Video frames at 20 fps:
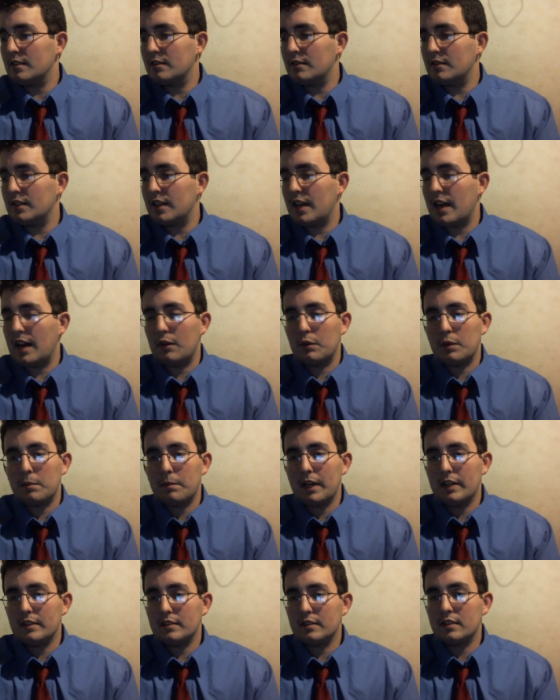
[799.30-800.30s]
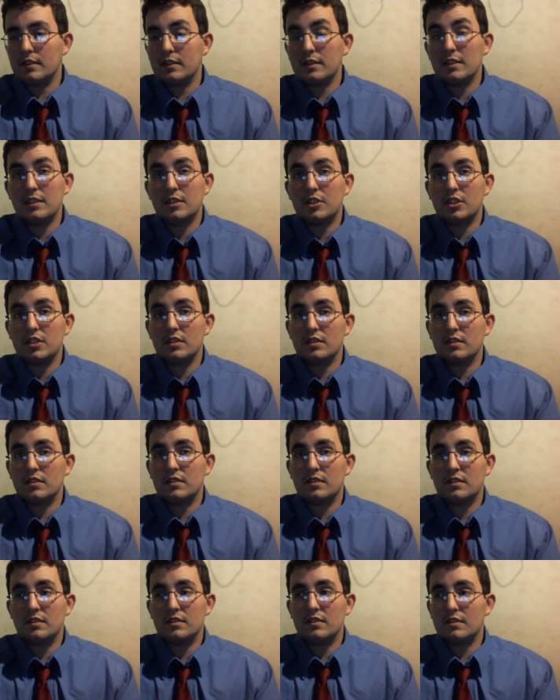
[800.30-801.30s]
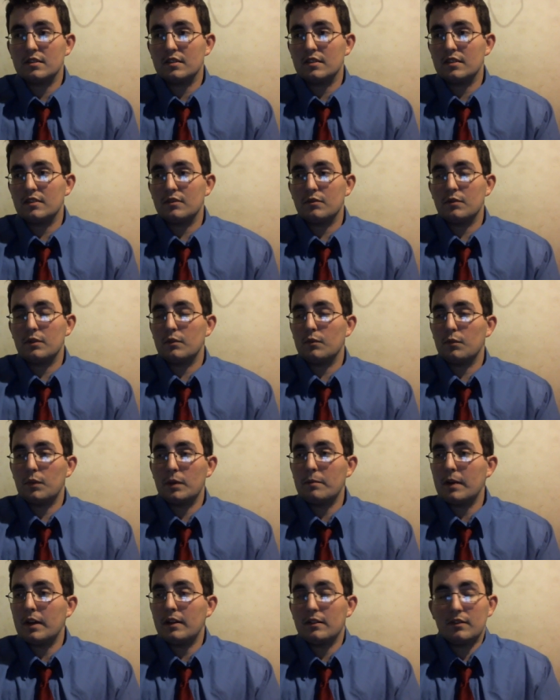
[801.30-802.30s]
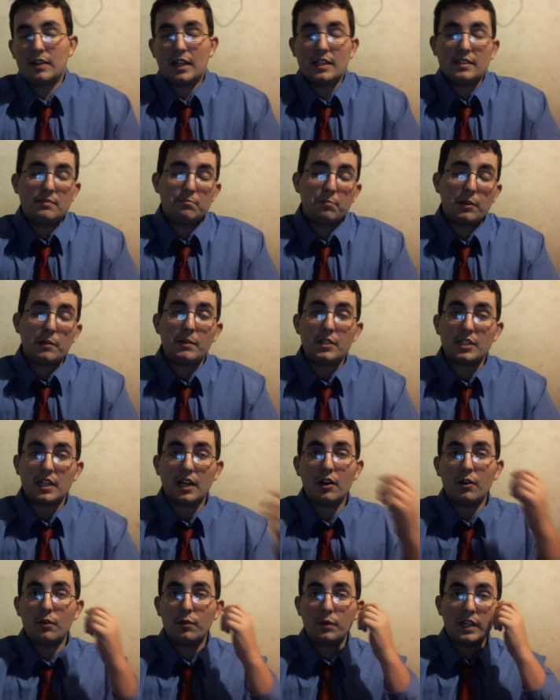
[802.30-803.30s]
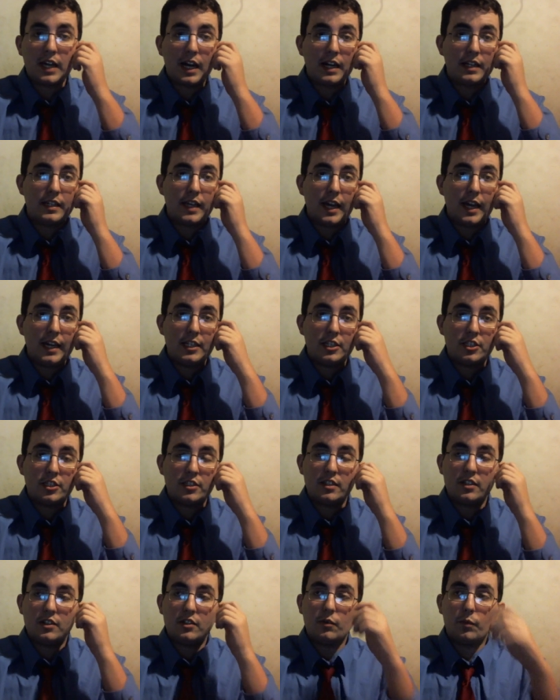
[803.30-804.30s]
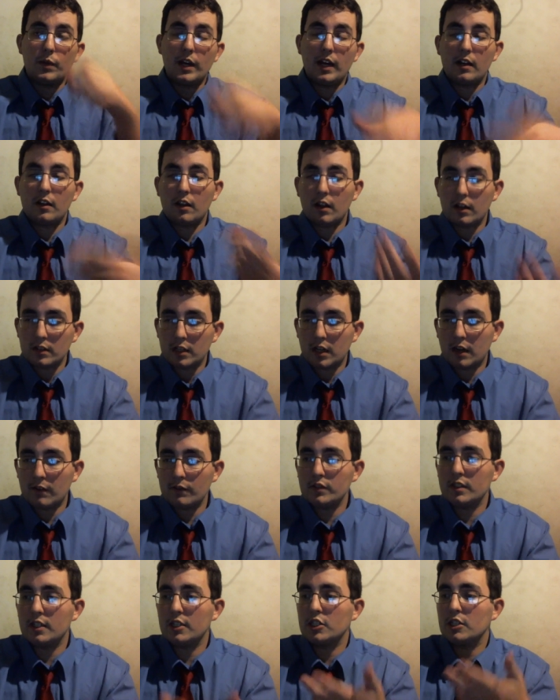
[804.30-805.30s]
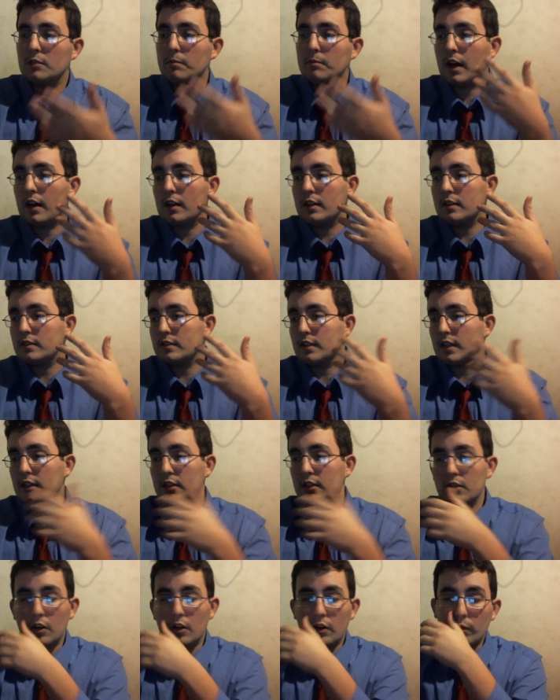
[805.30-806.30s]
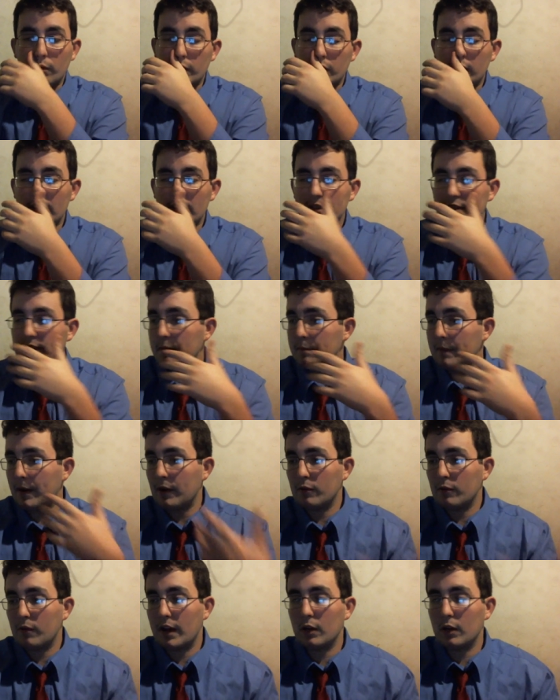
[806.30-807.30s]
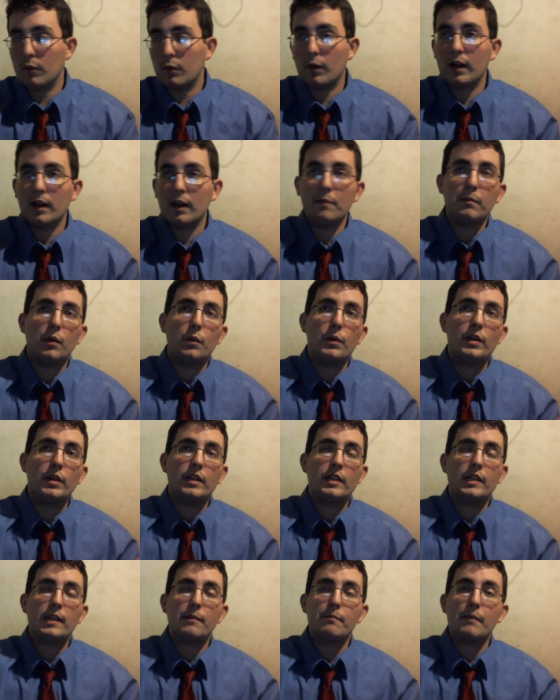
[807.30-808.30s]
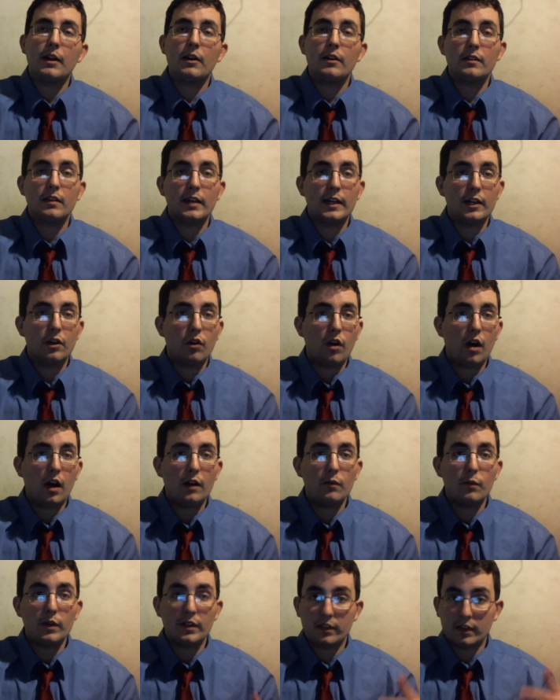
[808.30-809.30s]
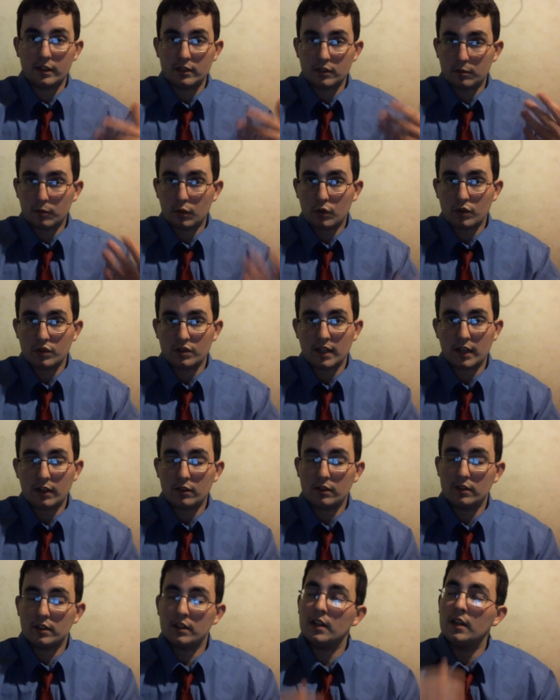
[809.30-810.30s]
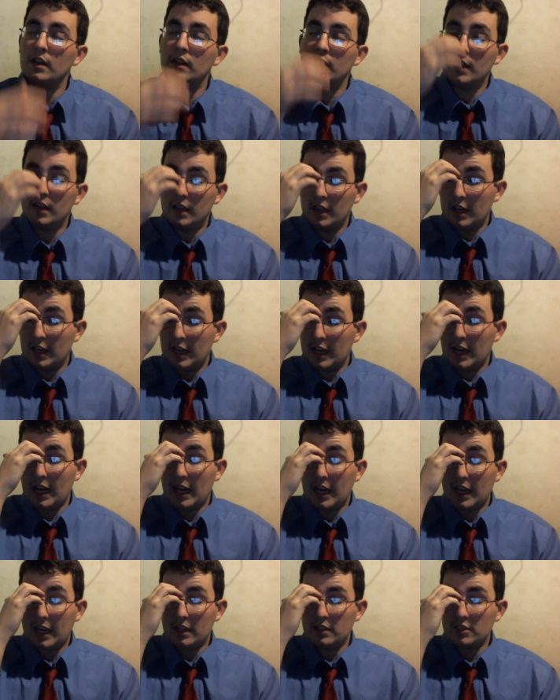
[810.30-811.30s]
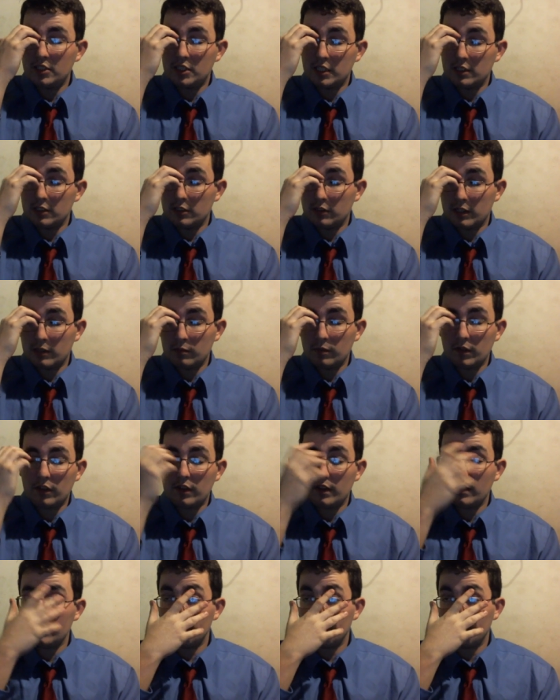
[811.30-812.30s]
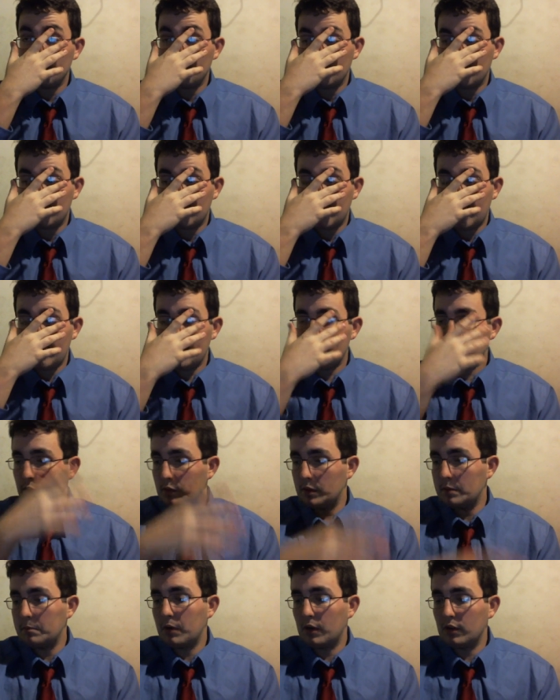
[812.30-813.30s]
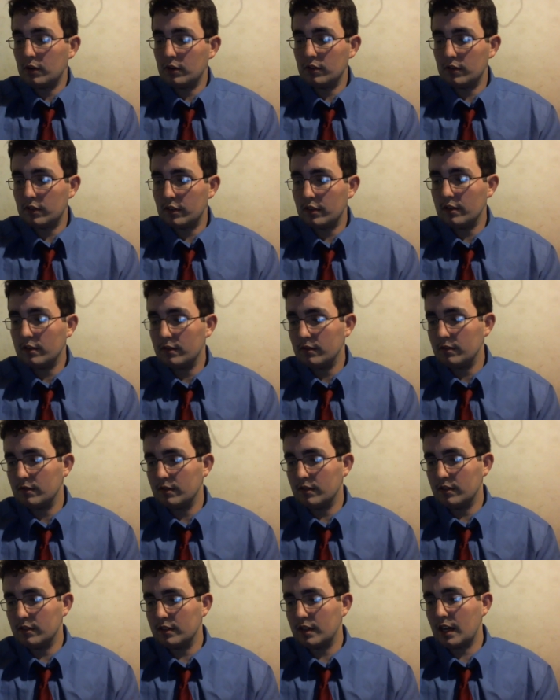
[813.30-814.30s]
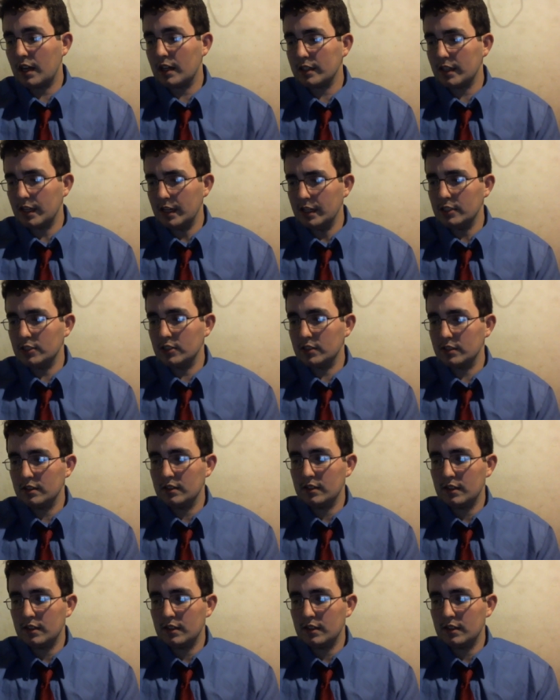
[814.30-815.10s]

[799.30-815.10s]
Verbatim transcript: yeah, we basically just we that's pretty much how we got engaged. We had a long conversation about it, saying you know we don't have to get married right away, but we can get married later on when things are more settled. And she agreed with it, and we both got engaged.